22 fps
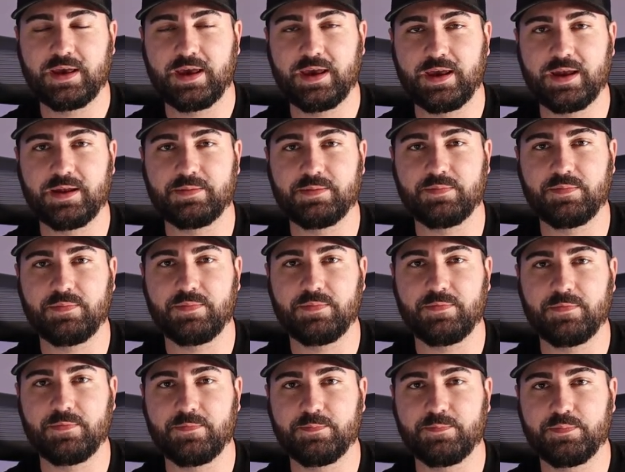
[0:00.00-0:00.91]

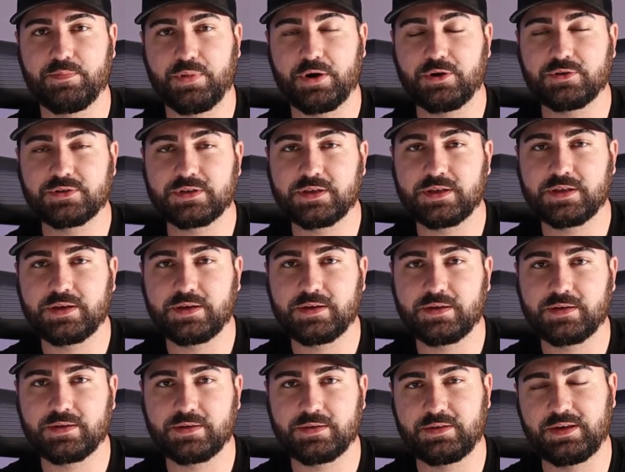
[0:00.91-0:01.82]
and
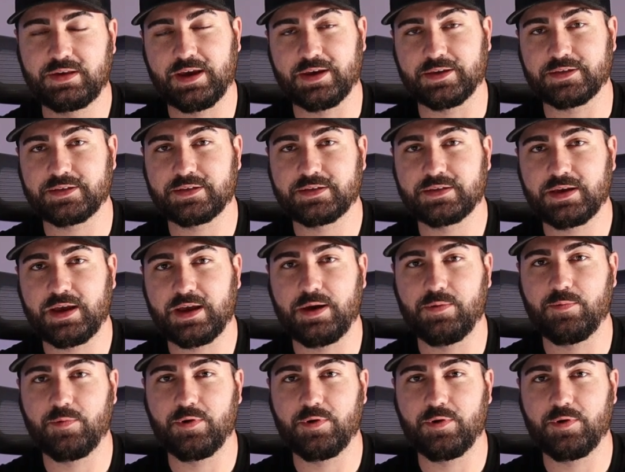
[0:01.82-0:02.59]
personally, yes, I